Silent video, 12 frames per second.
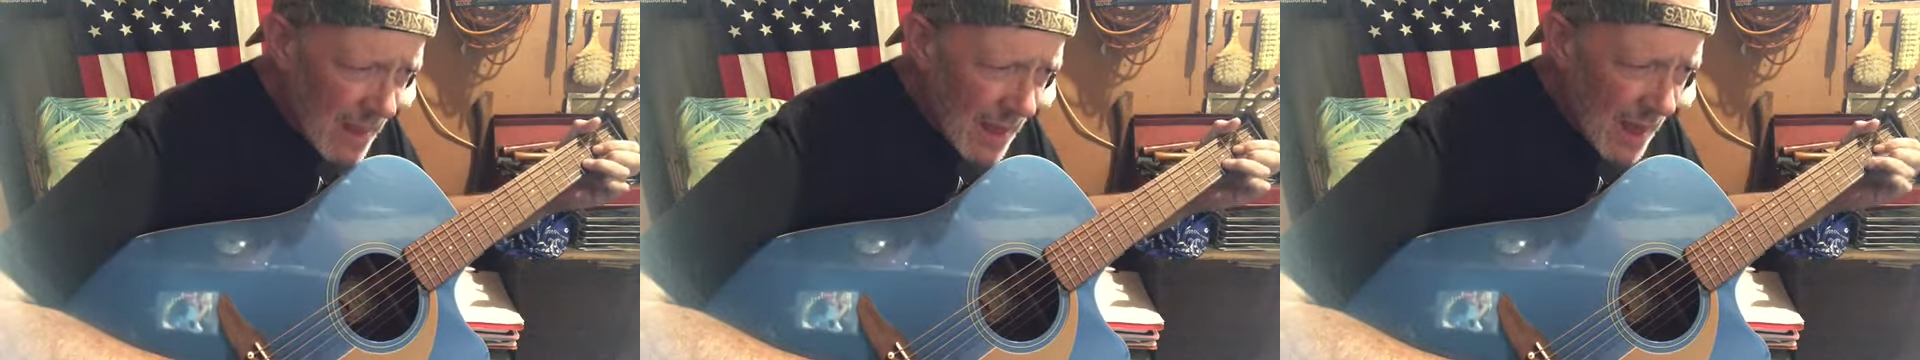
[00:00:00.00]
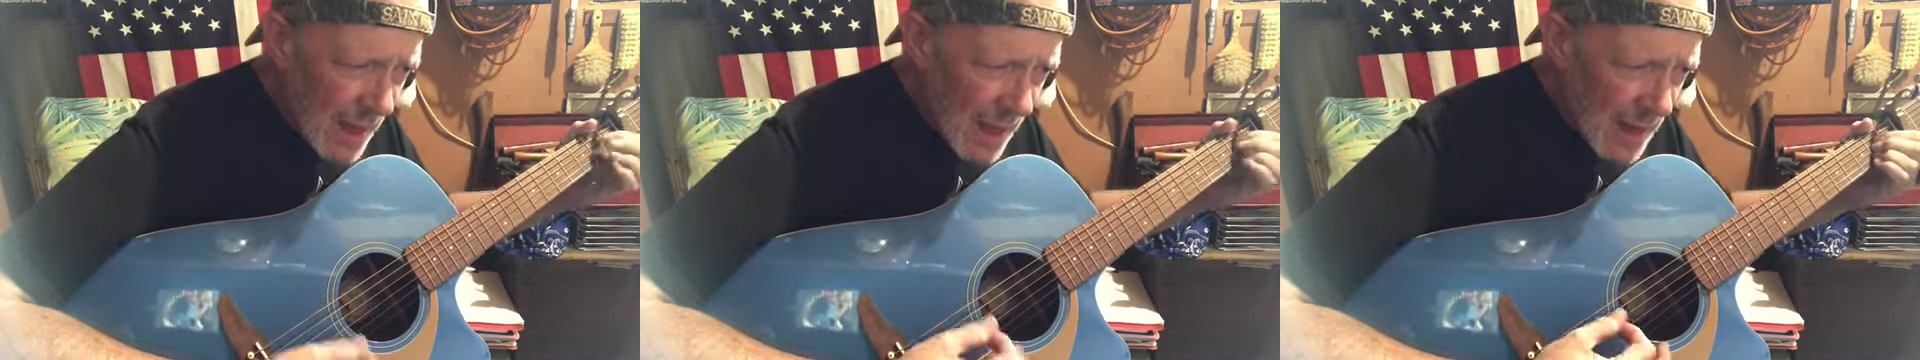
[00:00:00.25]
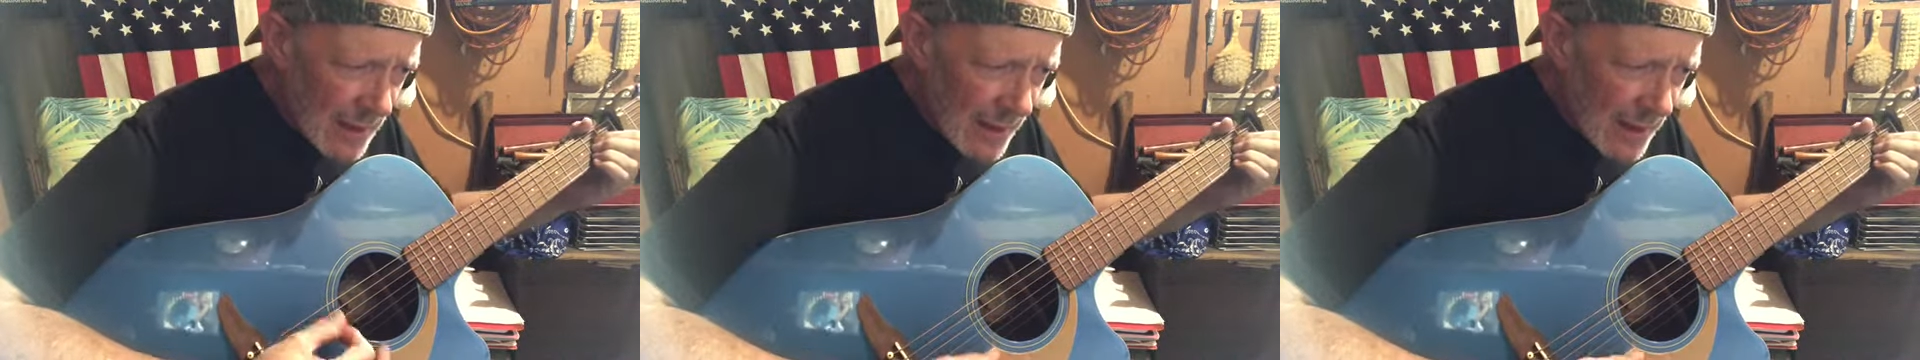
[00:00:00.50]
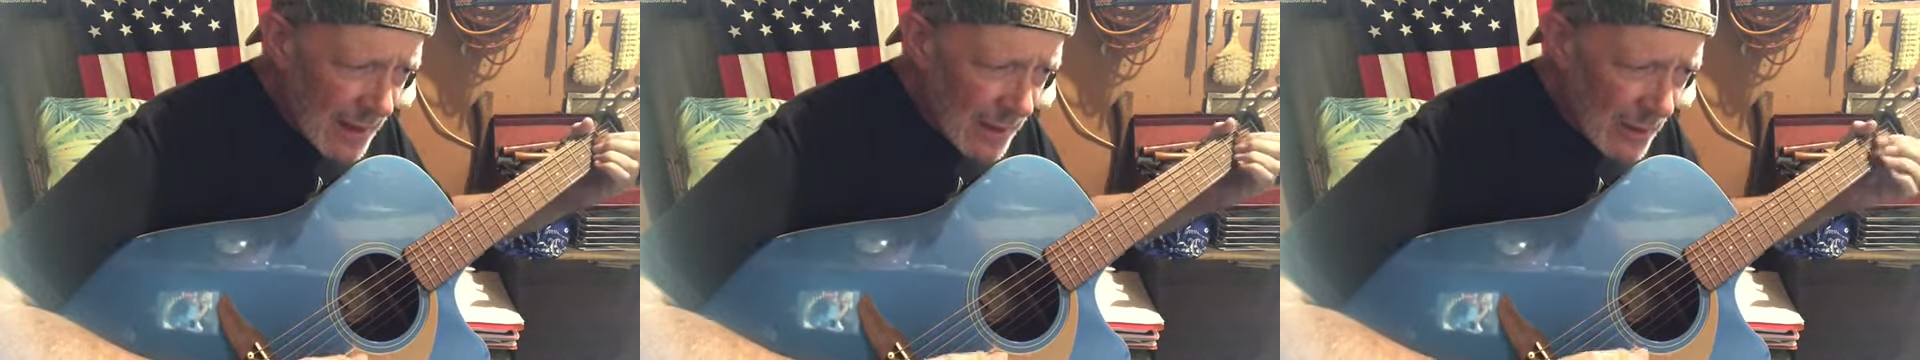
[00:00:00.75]
I
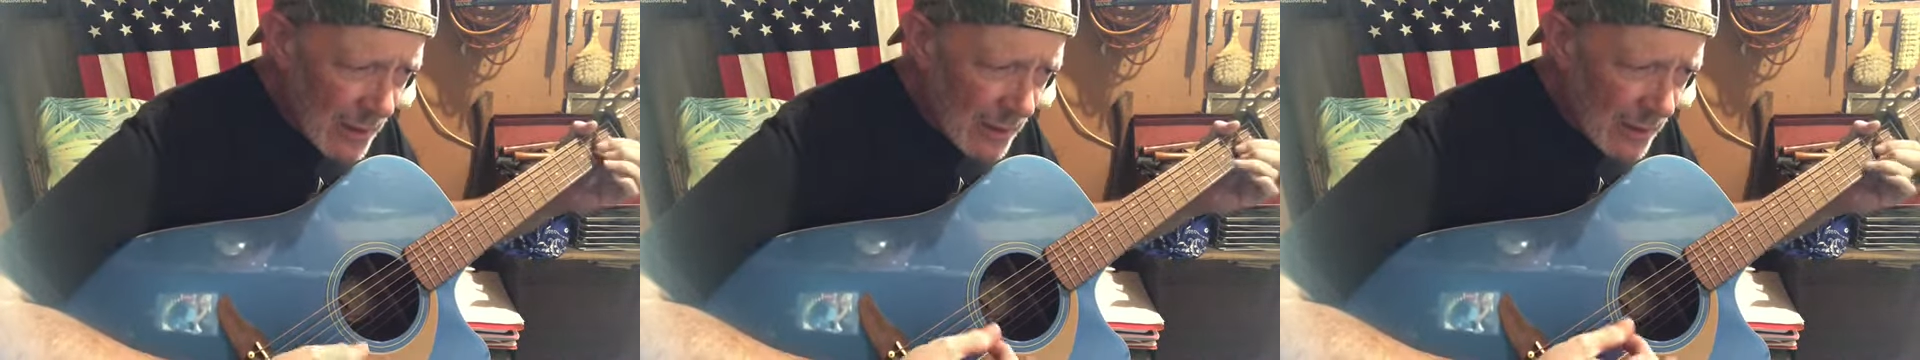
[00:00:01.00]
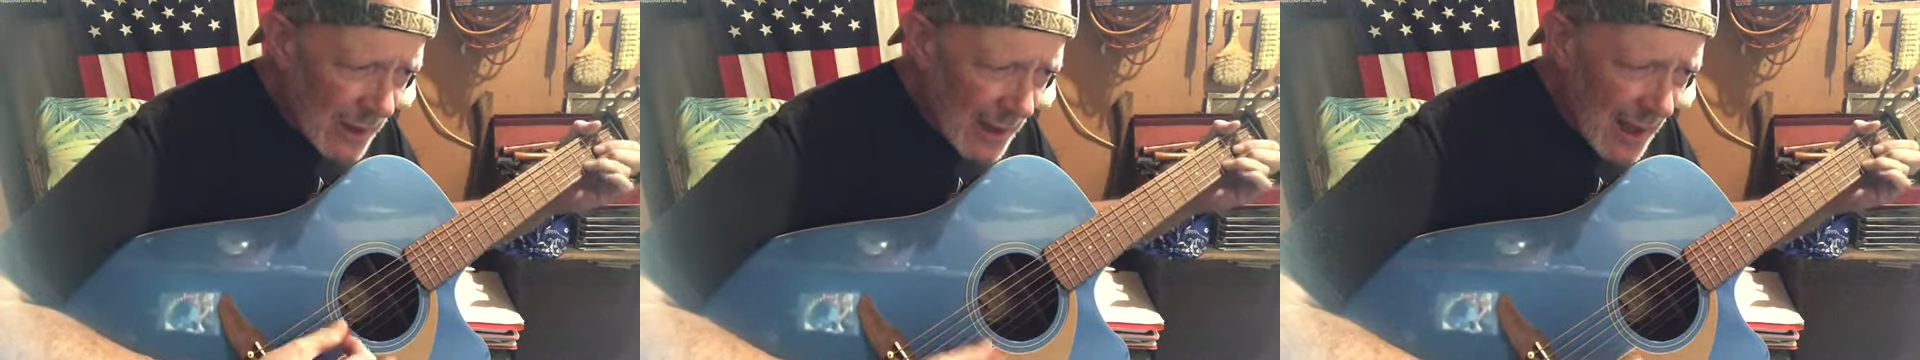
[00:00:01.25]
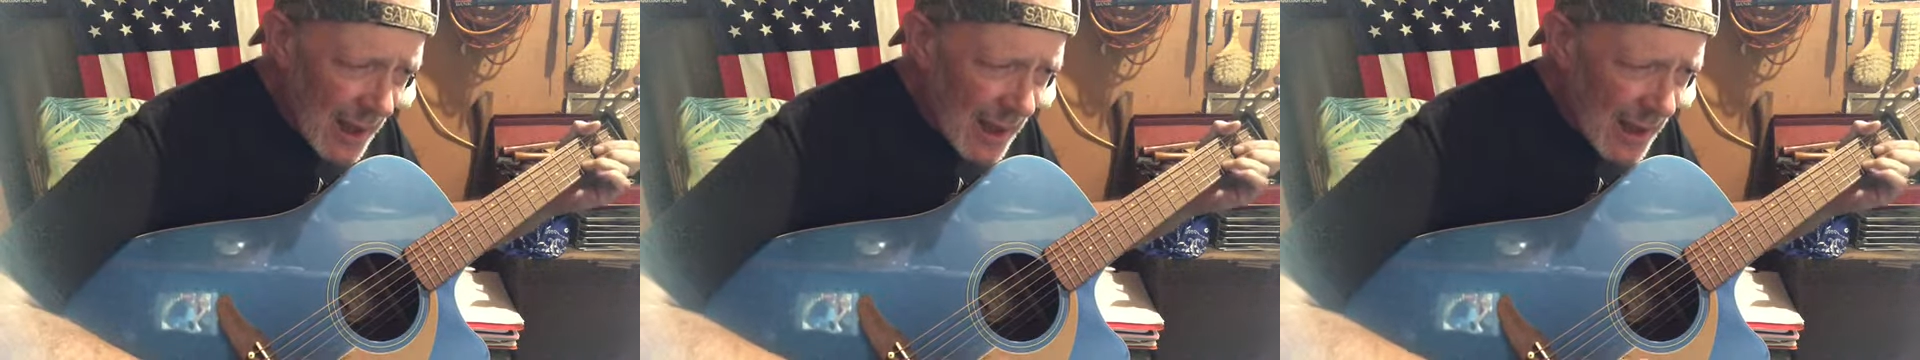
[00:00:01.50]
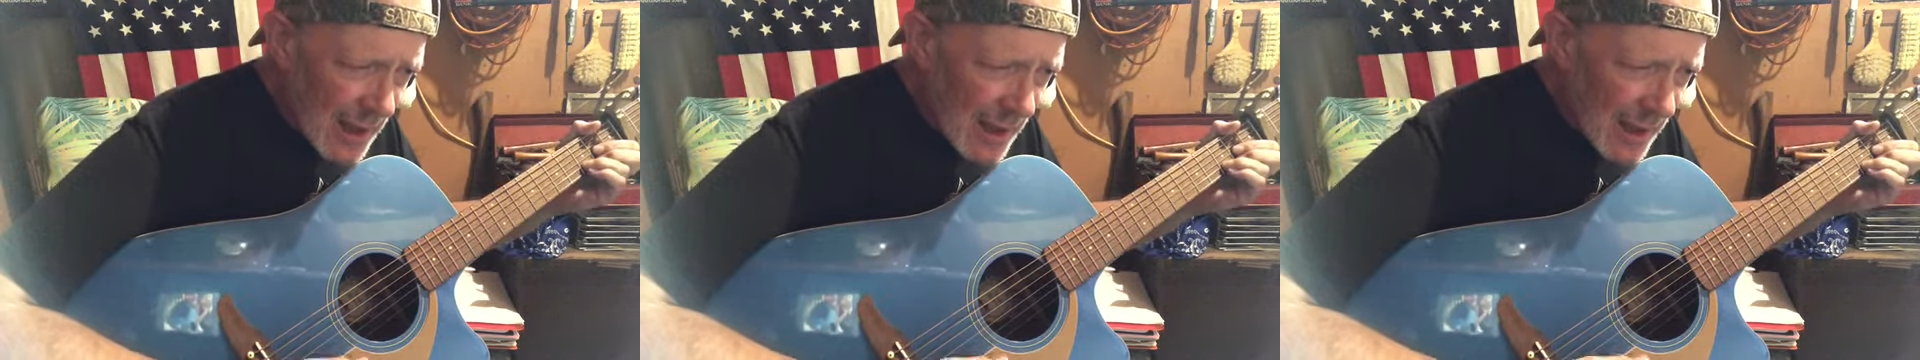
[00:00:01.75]
let her
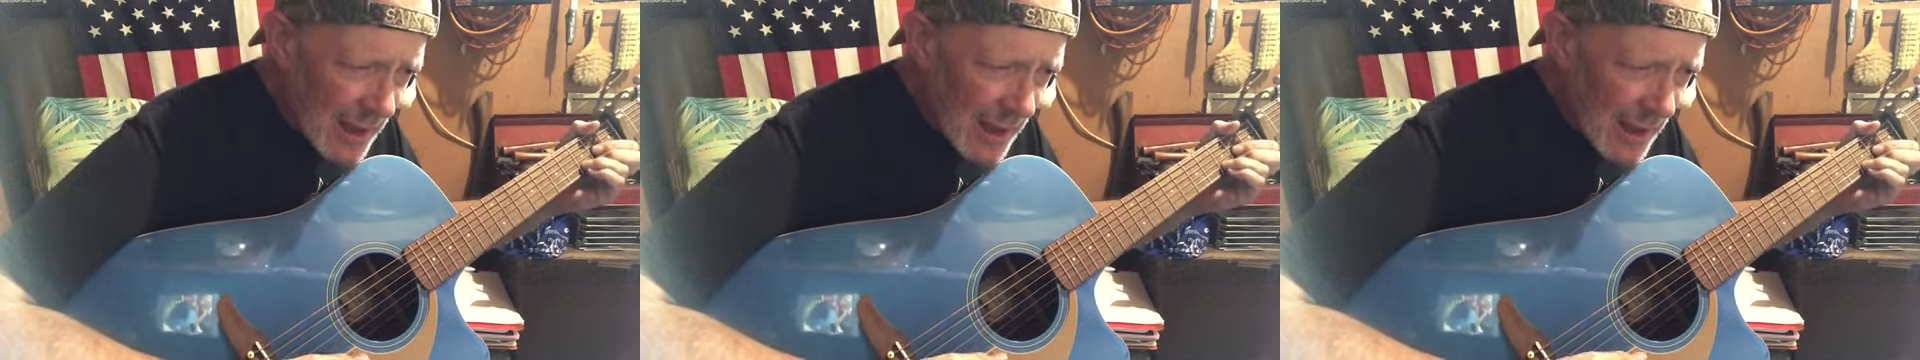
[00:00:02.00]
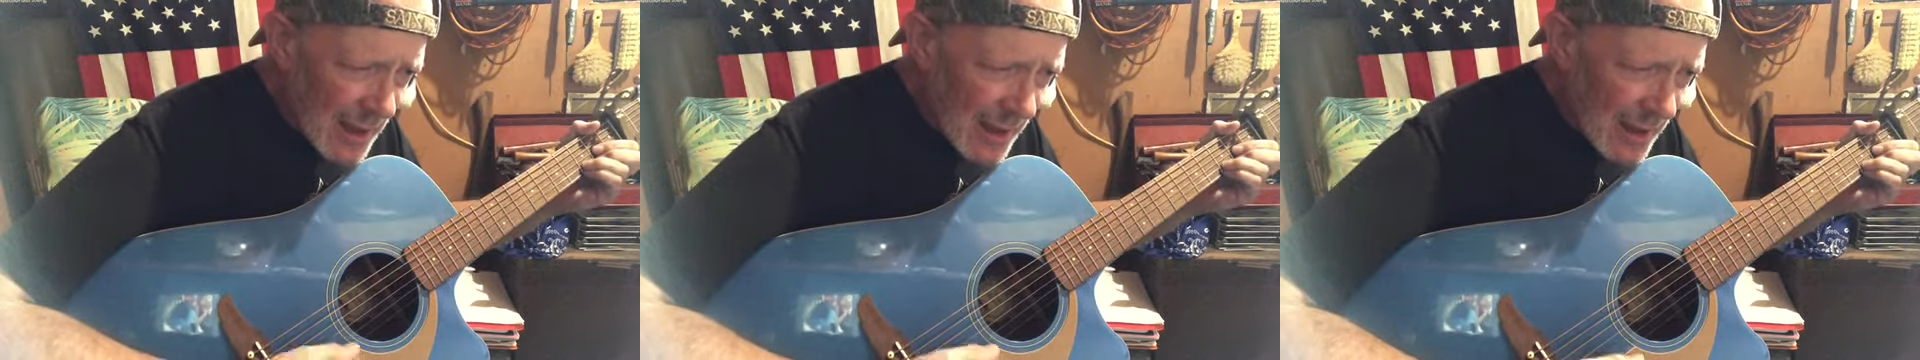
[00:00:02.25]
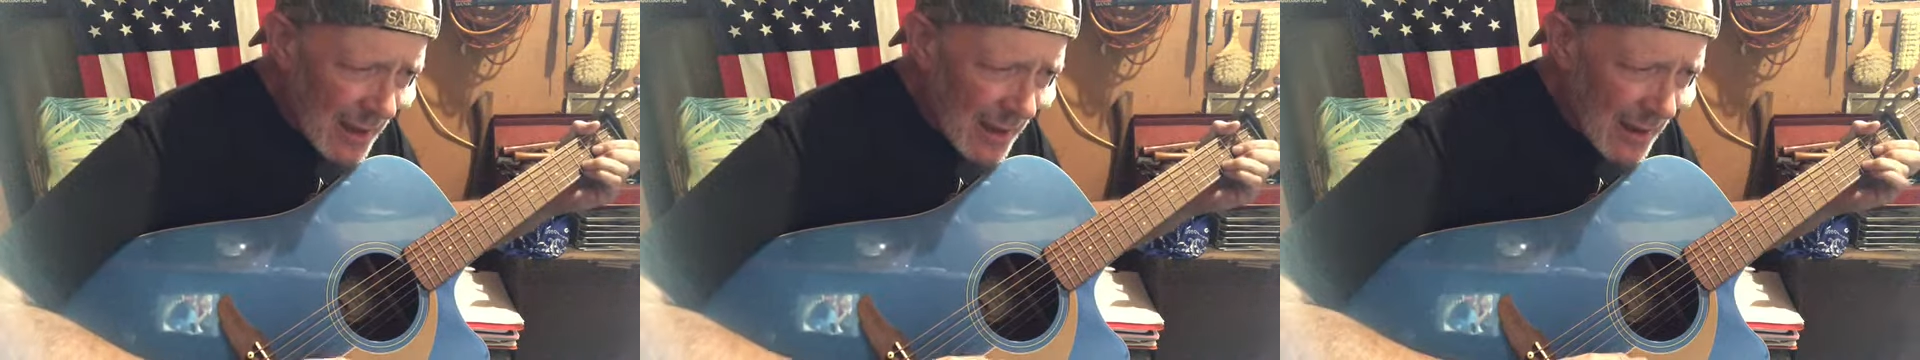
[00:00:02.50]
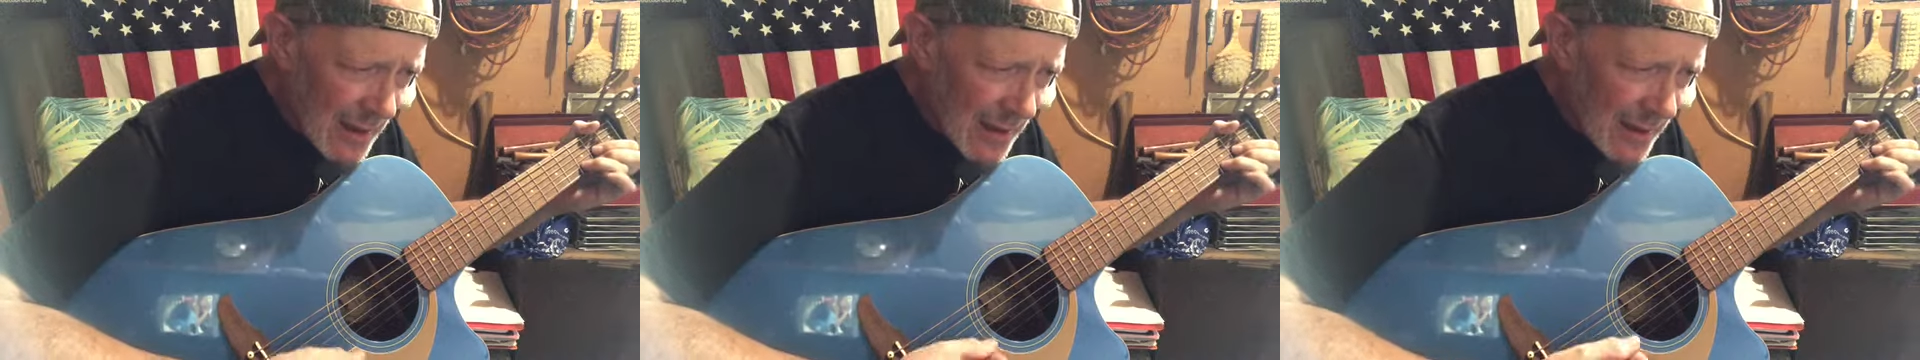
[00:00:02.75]

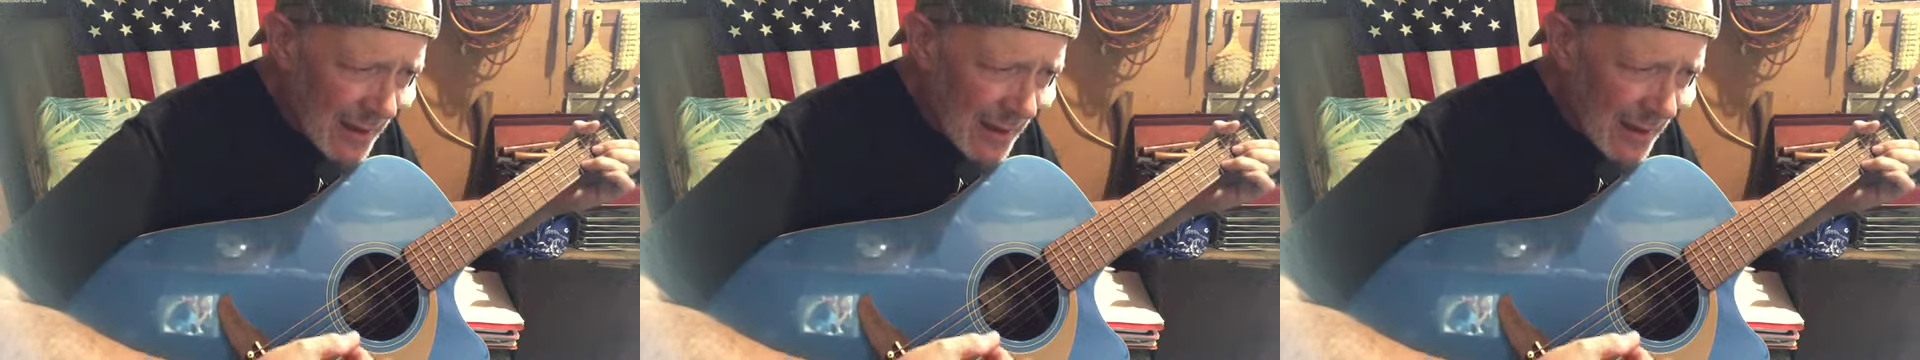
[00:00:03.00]
lie.